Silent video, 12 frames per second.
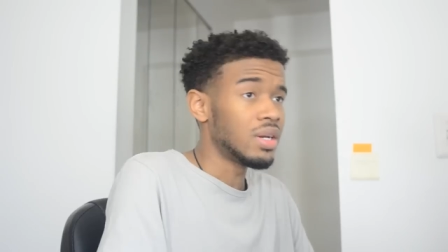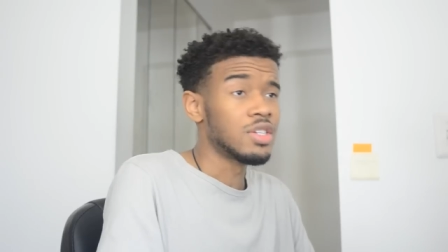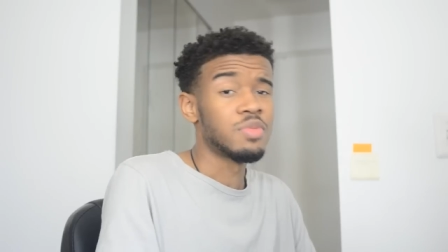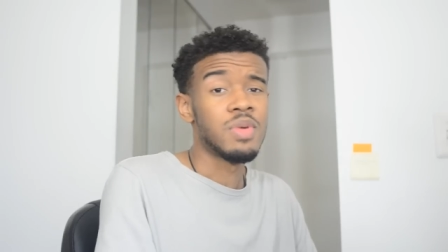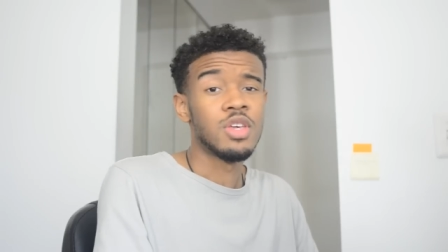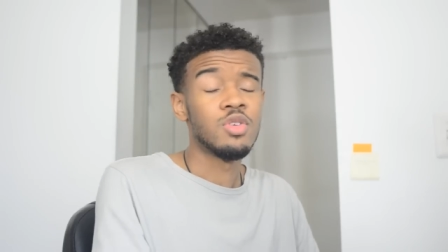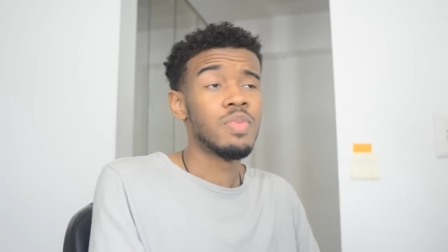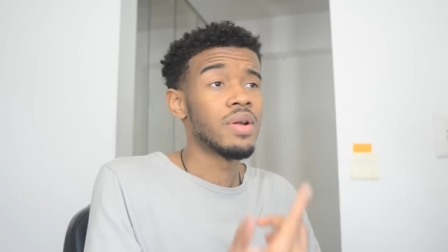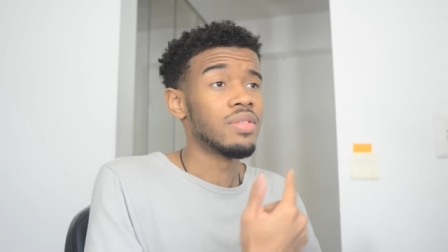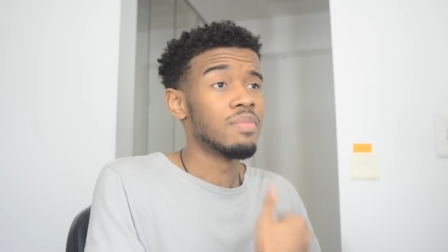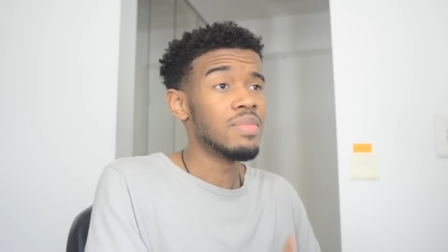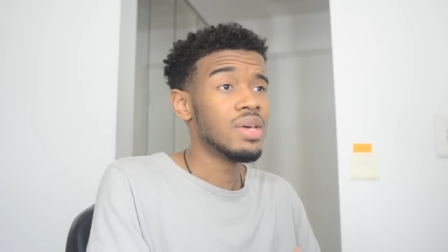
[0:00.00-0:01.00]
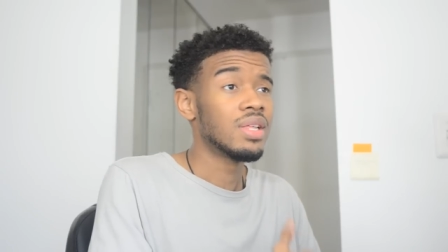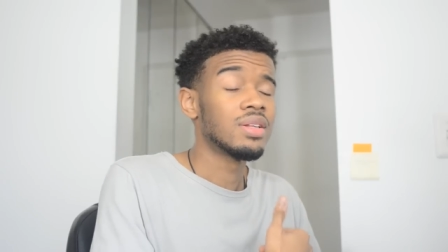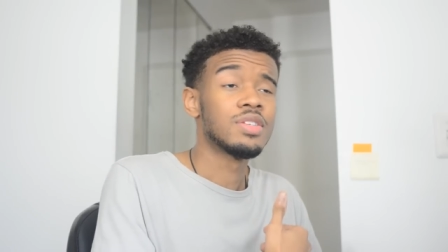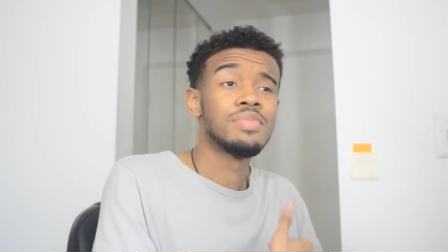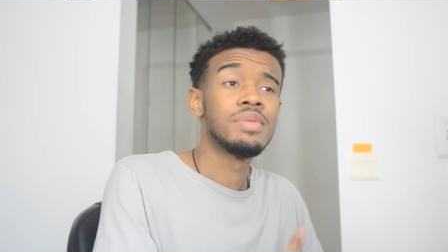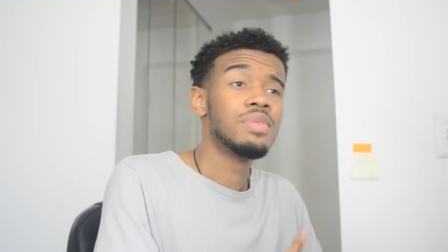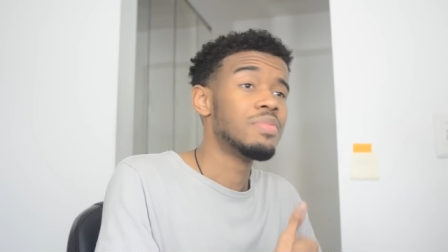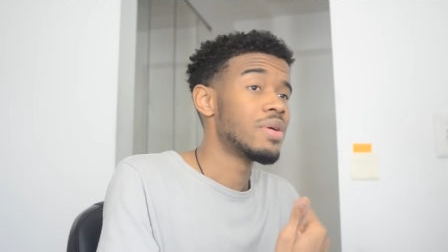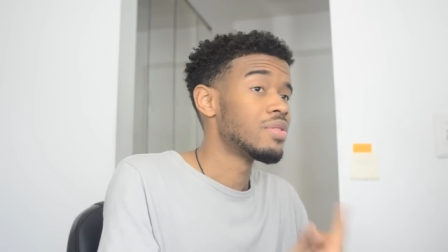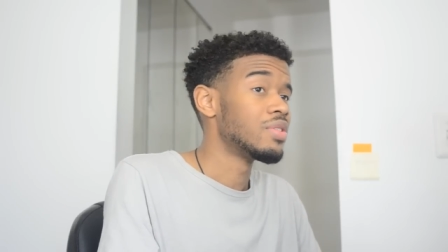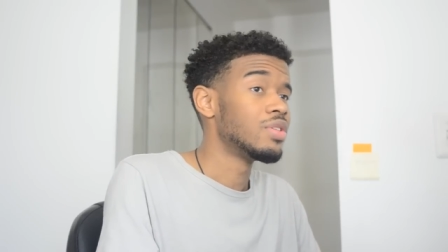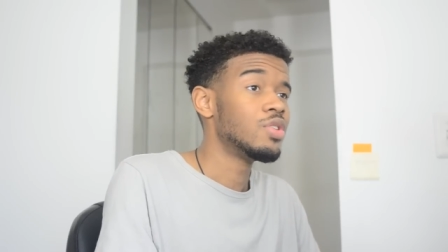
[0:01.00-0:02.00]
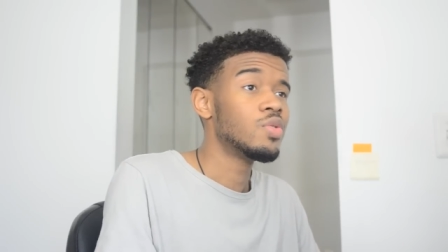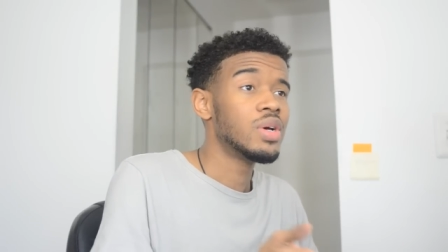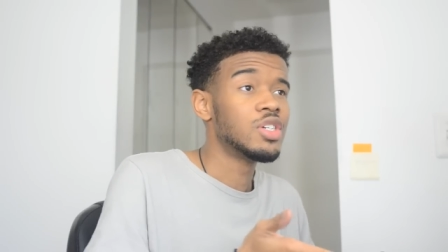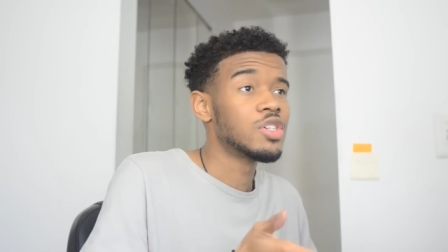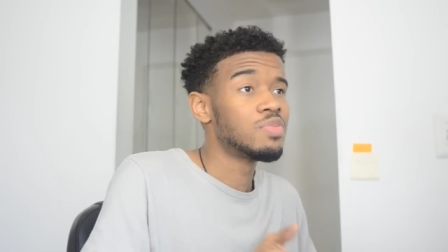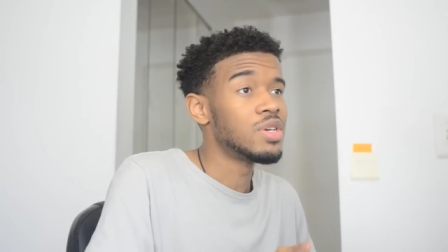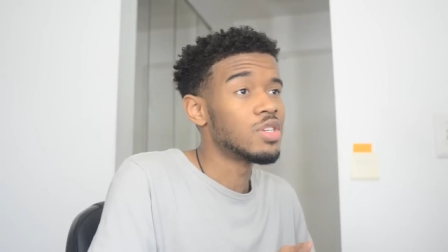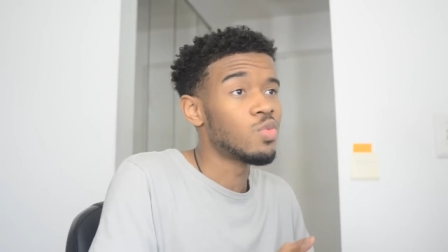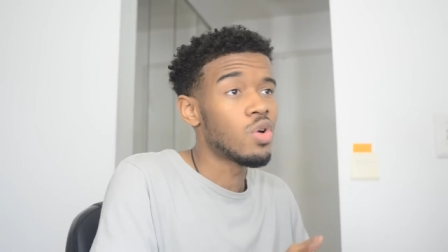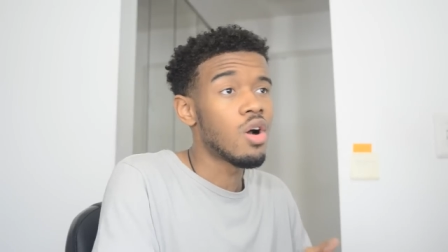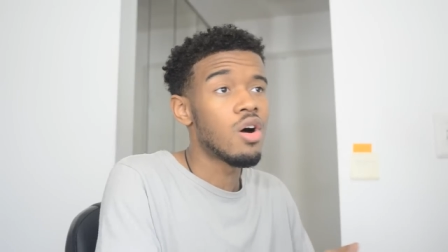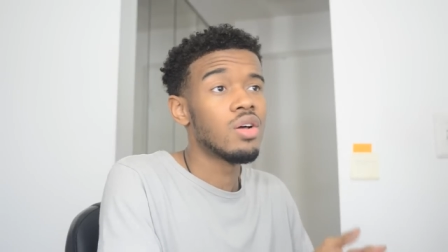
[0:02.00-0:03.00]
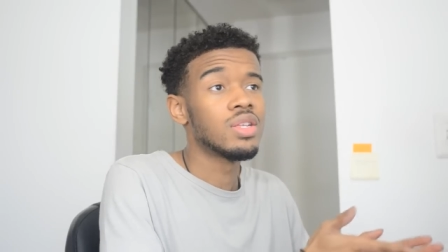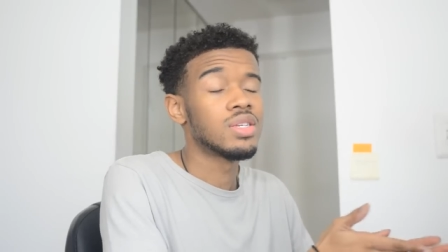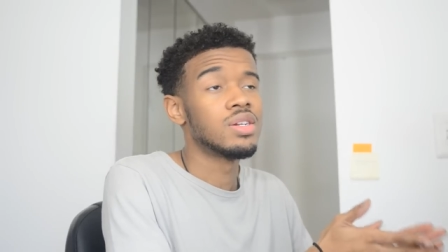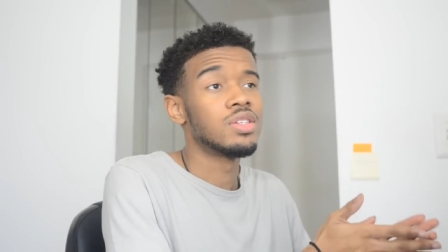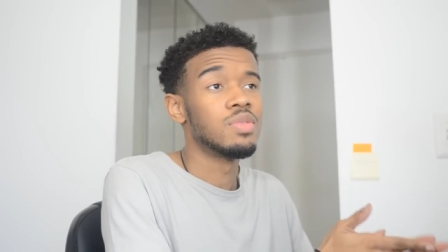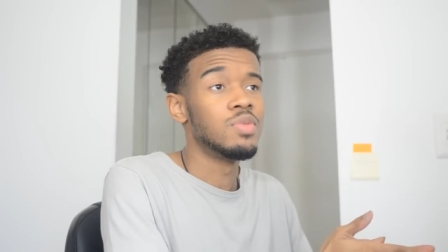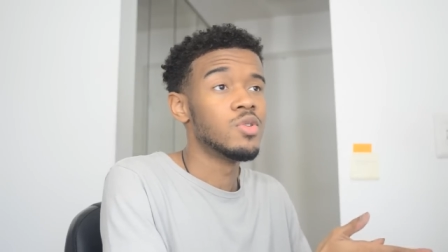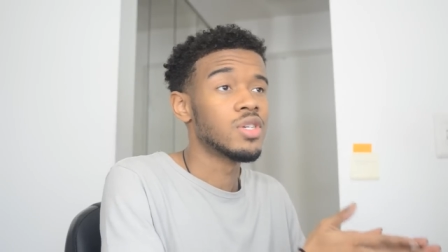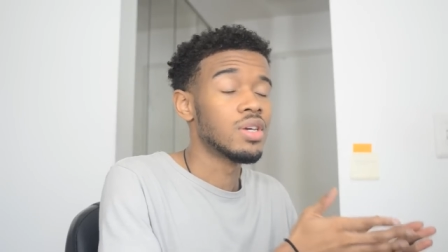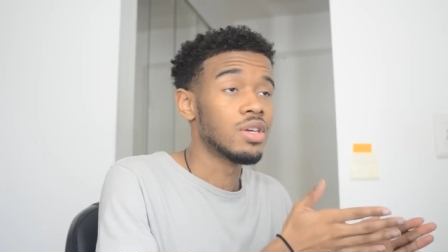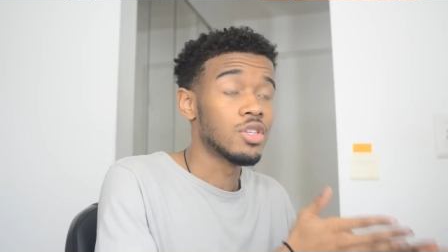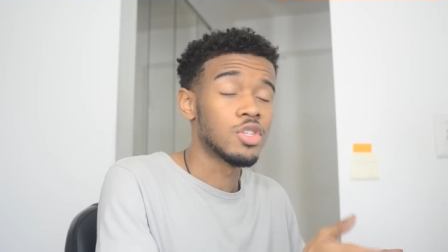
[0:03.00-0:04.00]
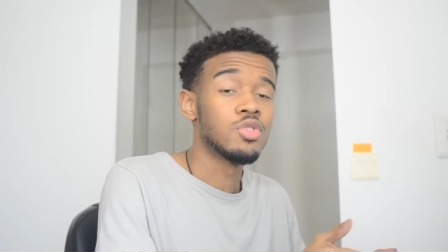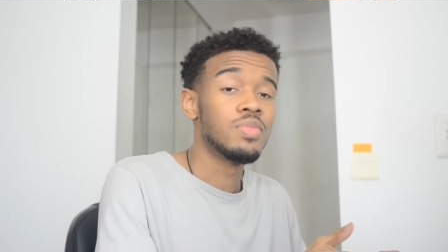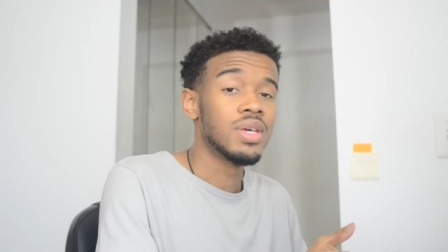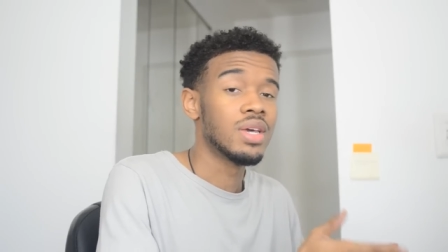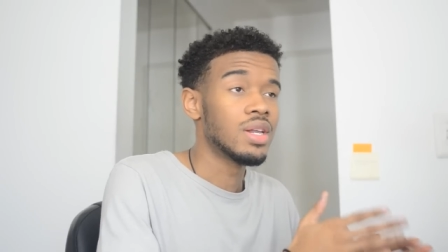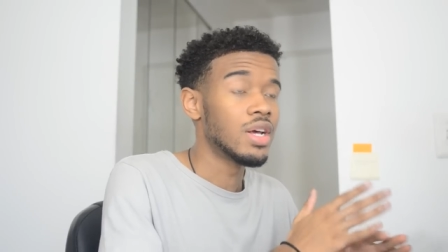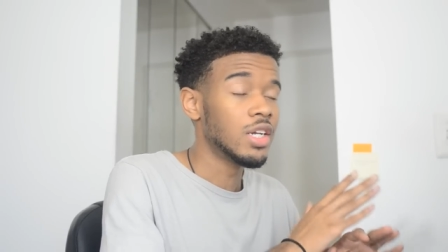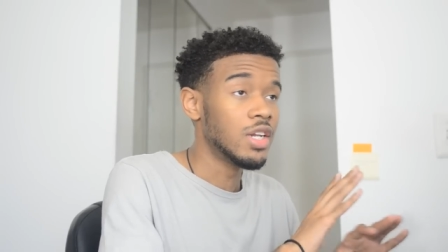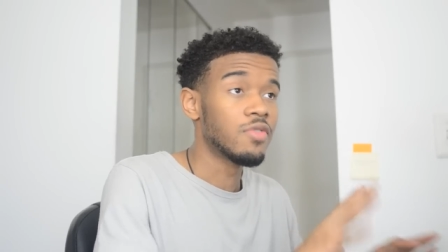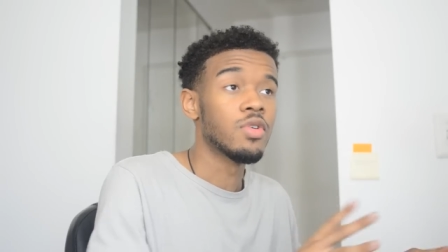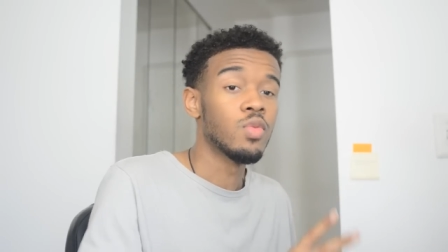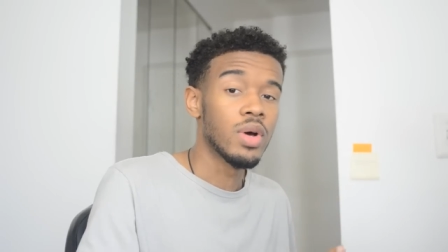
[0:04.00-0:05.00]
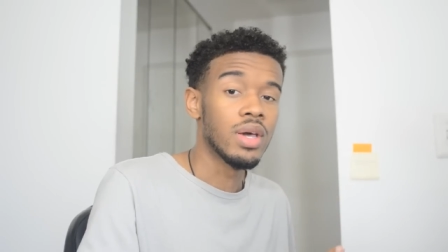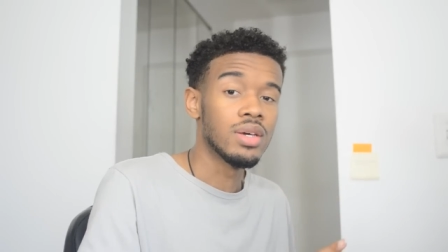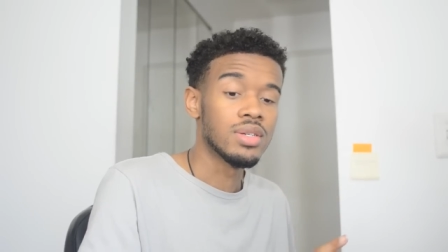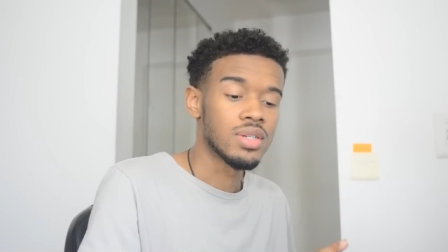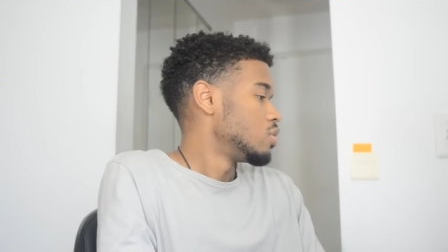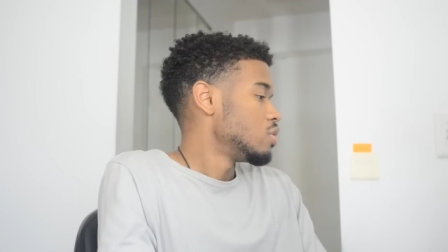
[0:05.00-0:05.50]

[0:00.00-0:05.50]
That doesn't make you better than me, that doesn't make me better than you, it just means that we're all listening to music and consuming it different ways.